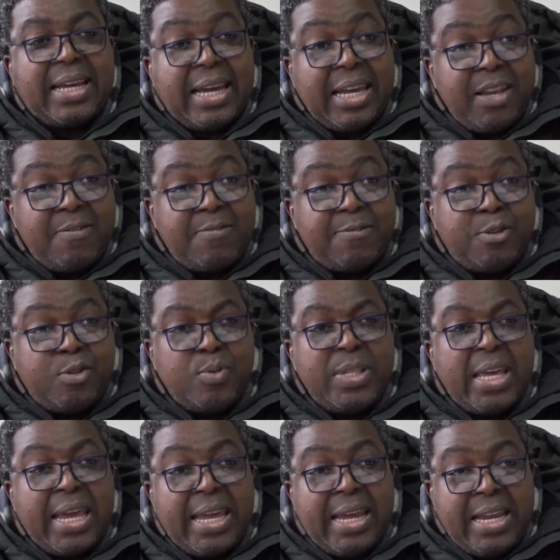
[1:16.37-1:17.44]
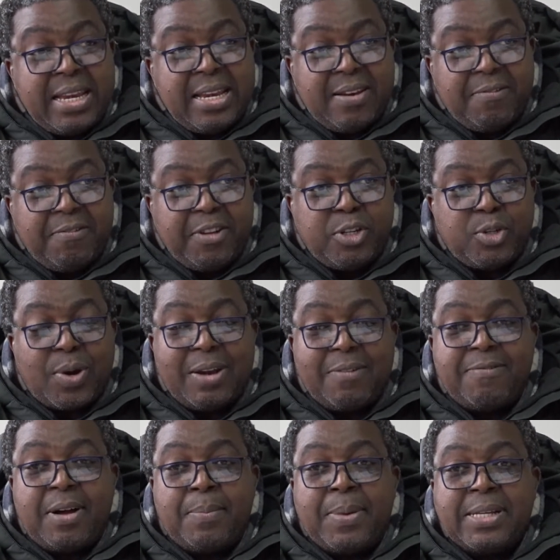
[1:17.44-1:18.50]
give to the
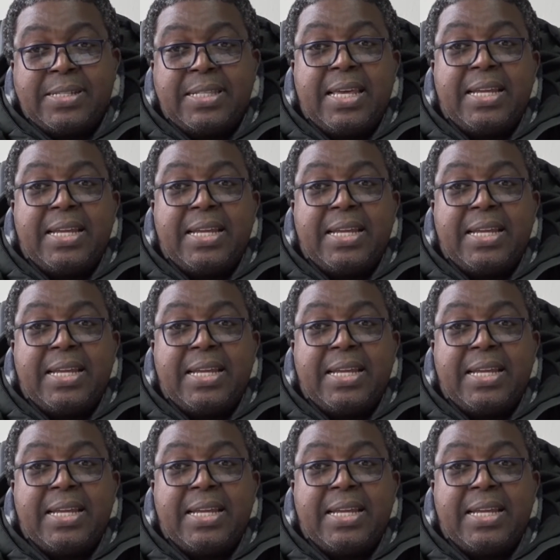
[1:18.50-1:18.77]
individual farmers